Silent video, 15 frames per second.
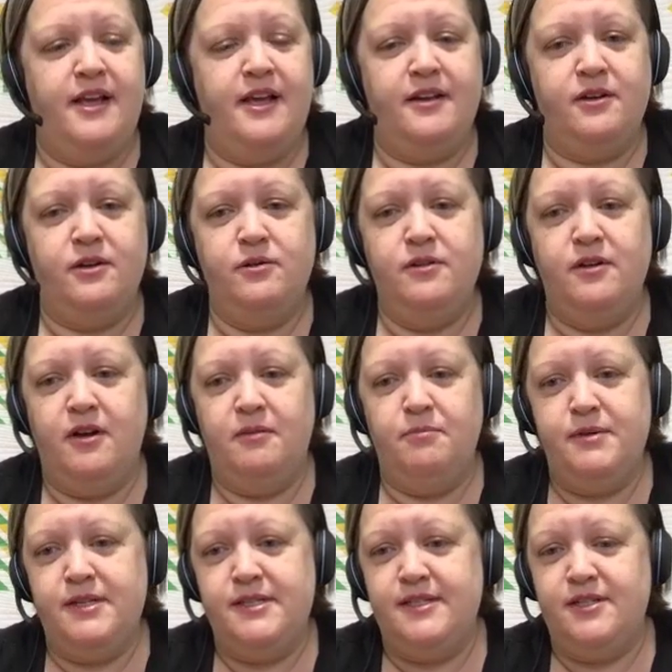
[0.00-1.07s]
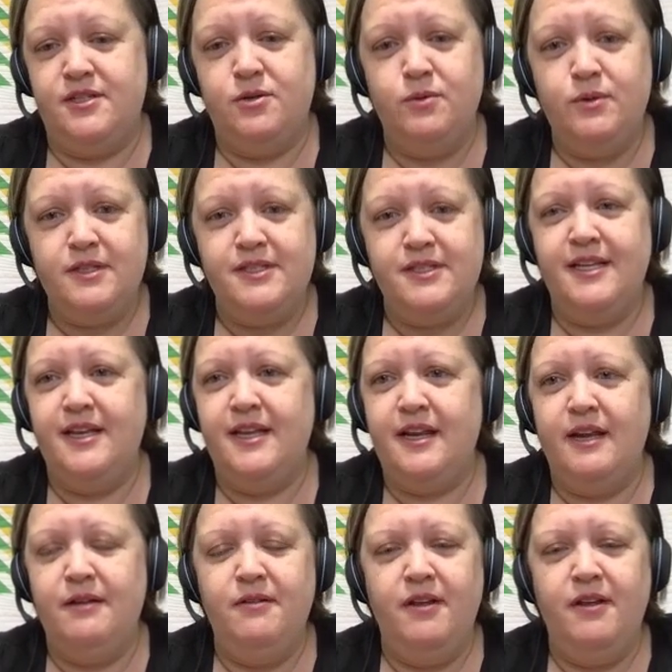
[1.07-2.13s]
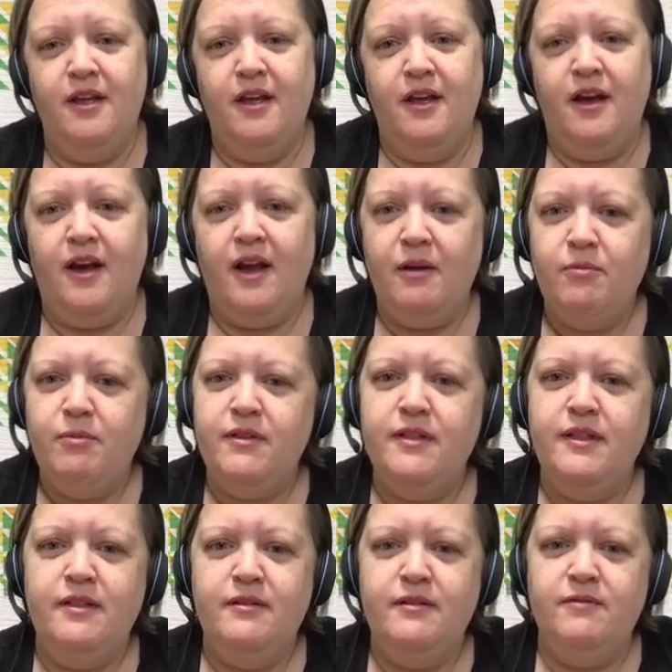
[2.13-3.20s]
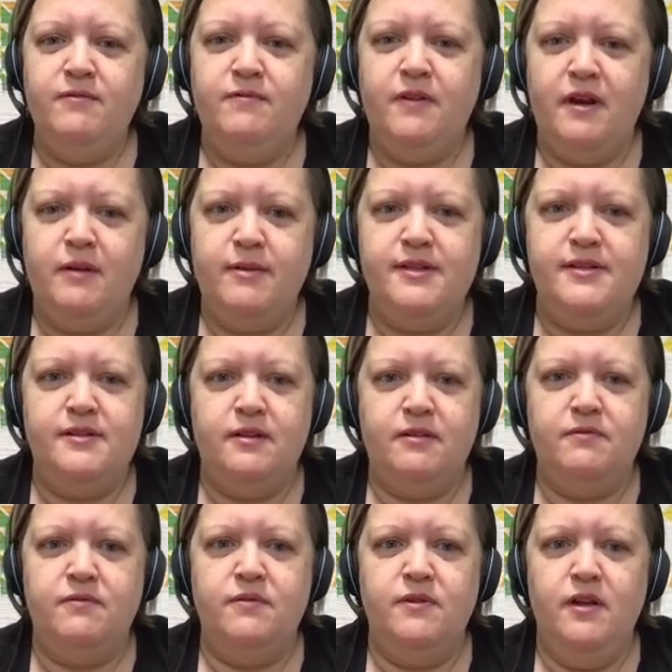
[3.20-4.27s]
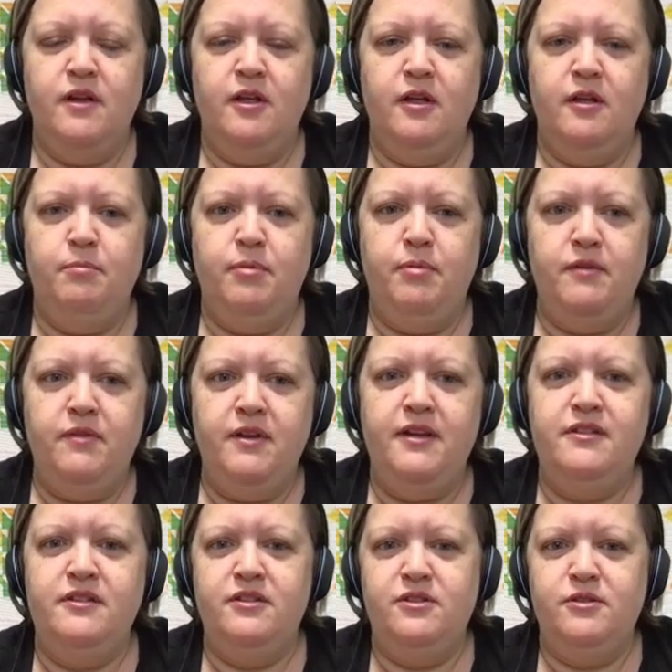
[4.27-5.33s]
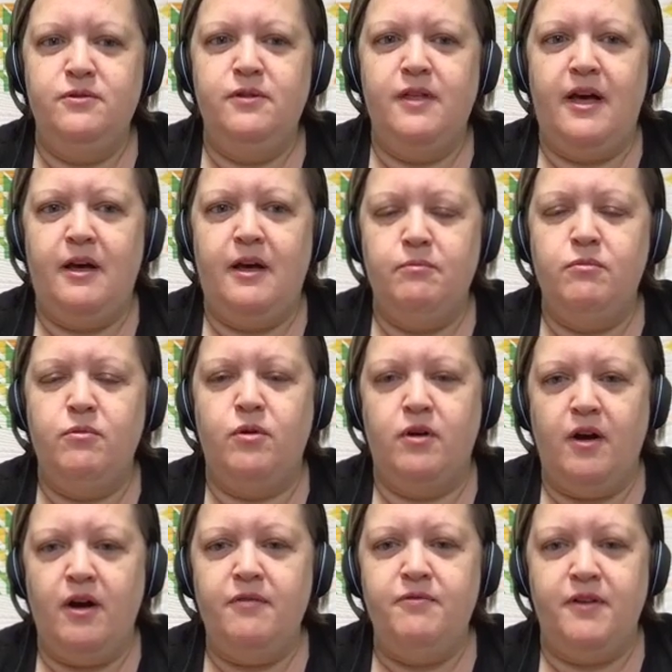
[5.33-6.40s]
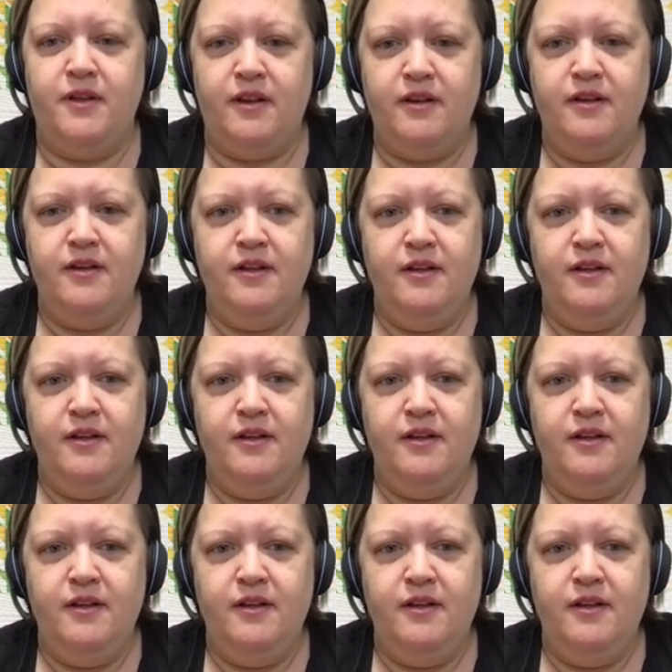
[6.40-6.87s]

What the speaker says: hand big stitch quilting, and I really find myself pivoting to do that more often,